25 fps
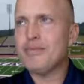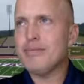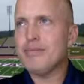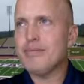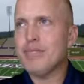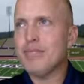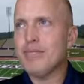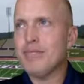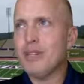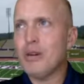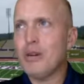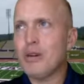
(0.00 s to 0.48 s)

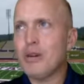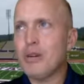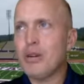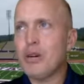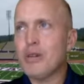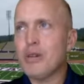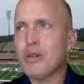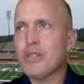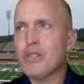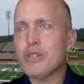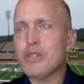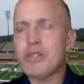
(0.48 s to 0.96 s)
You know,
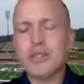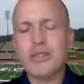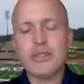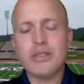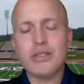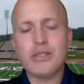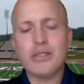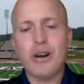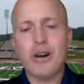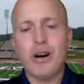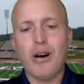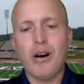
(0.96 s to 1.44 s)

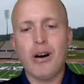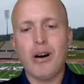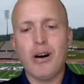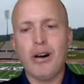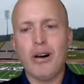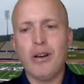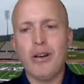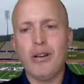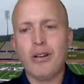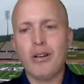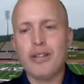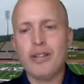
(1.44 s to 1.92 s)
coaches
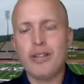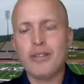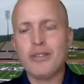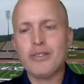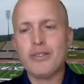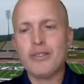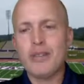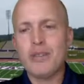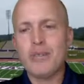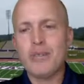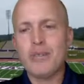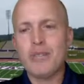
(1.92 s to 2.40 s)
all leave
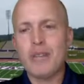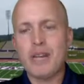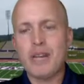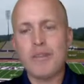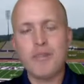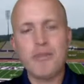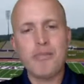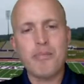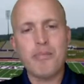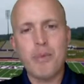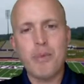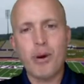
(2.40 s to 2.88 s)
some
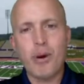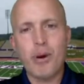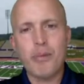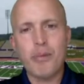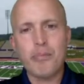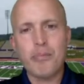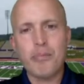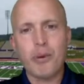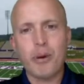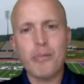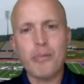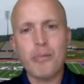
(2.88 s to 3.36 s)
type of mark,
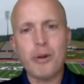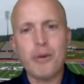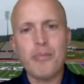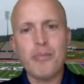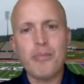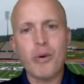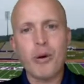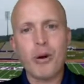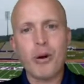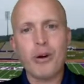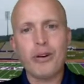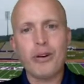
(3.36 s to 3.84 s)
permanent
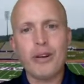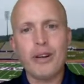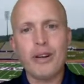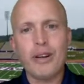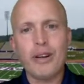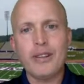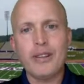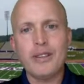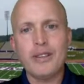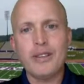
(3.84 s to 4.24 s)
mark on us